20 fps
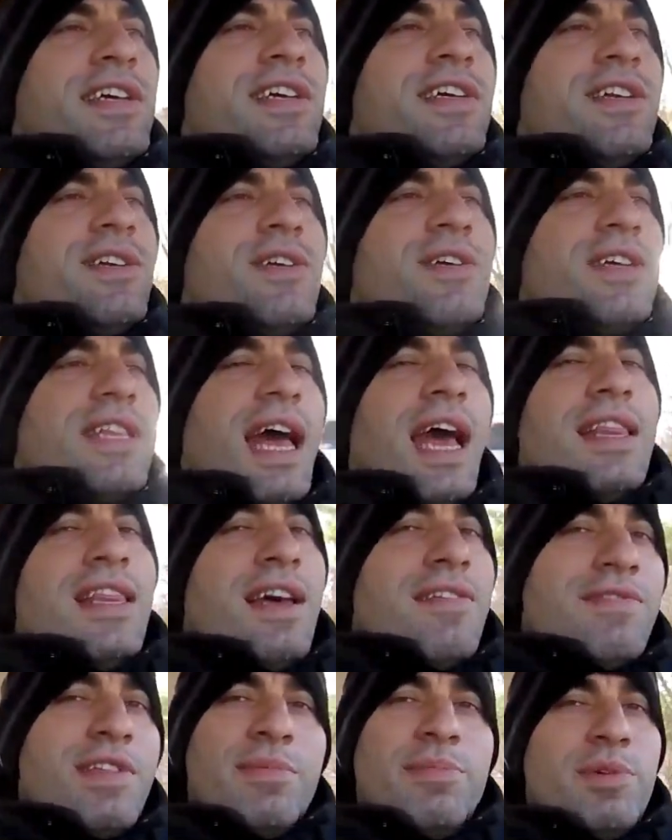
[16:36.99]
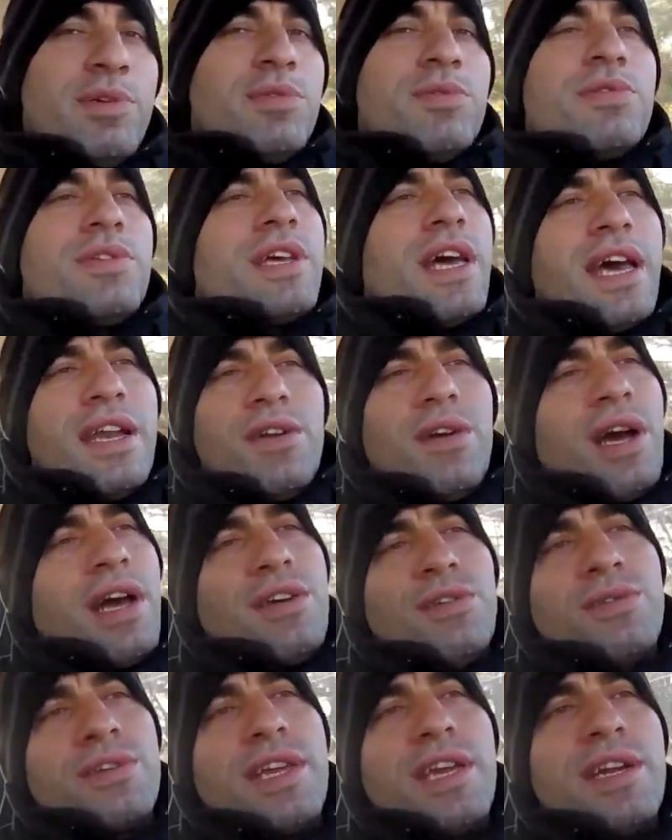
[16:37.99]
you know. And I love the brute. I
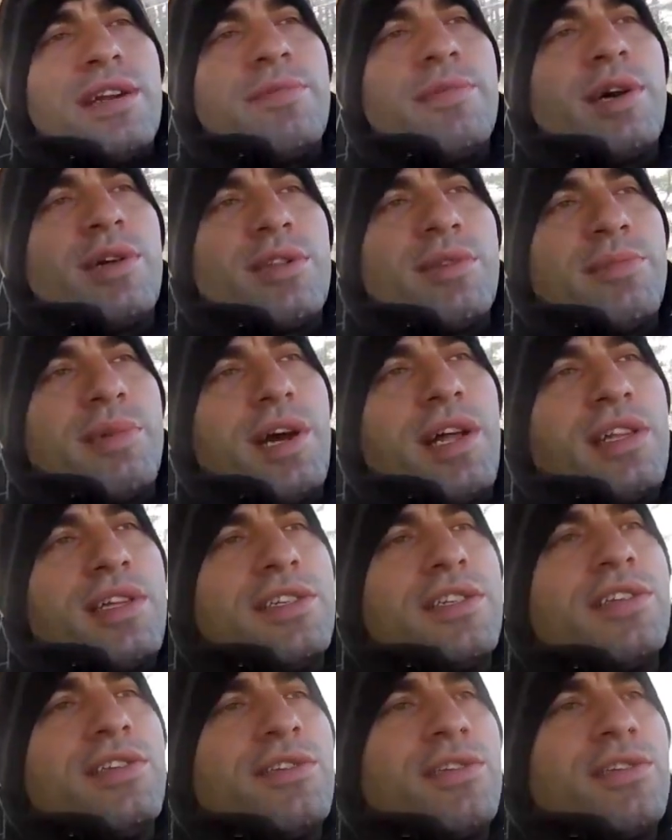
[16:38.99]
don't care about the polish.